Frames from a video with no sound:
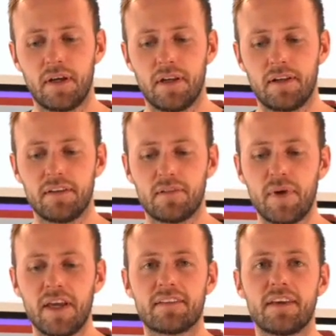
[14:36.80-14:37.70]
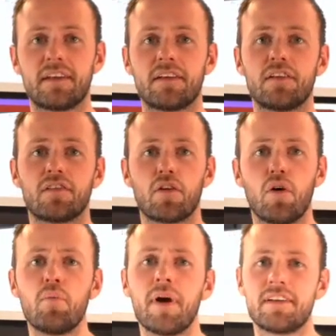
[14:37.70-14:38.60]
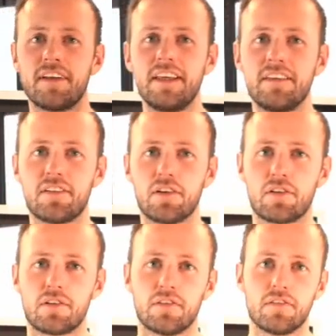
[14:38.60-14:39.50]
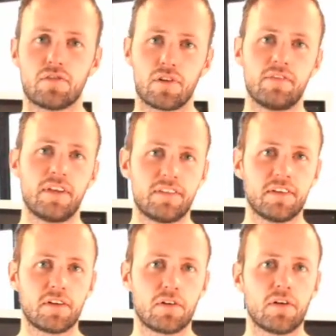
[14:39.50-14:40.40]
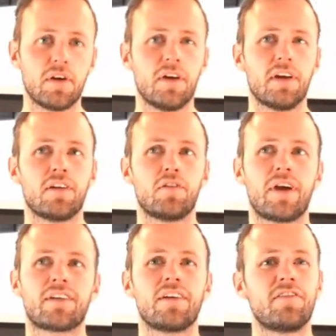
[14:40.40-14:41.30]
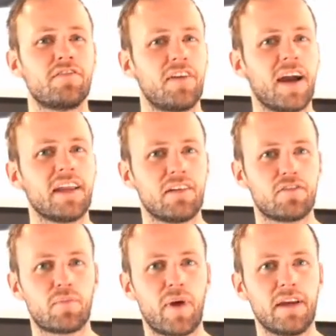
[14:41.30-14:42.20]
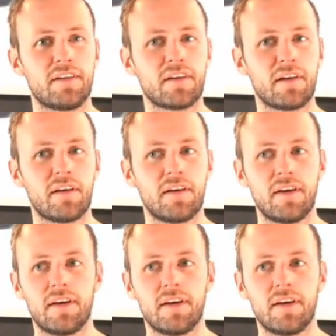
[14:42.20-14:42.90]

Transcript: This makes it so much easier for a visitor to actually find information,